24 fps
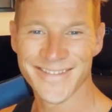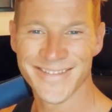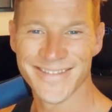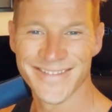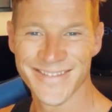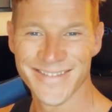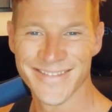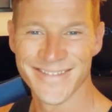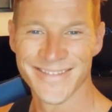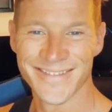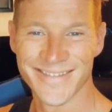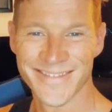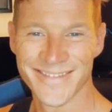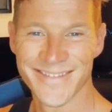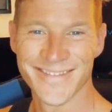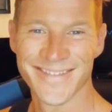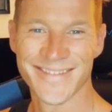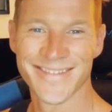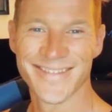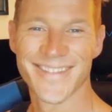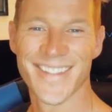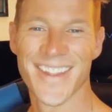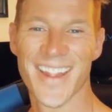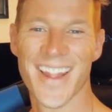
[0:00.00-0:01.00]

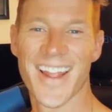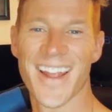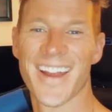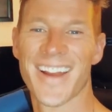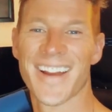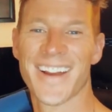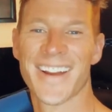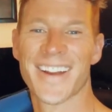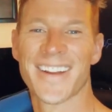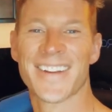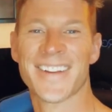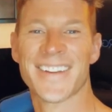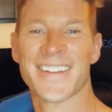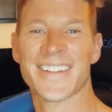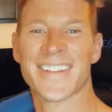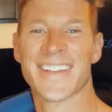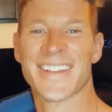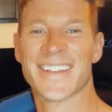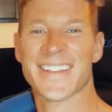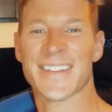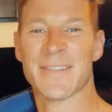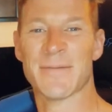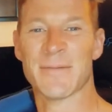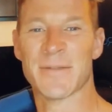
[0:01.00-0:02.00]
Because that
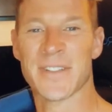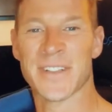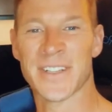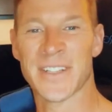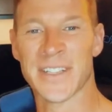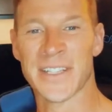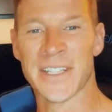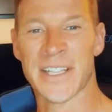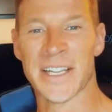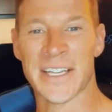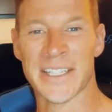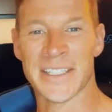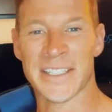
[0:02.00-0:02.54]
seems like a lot.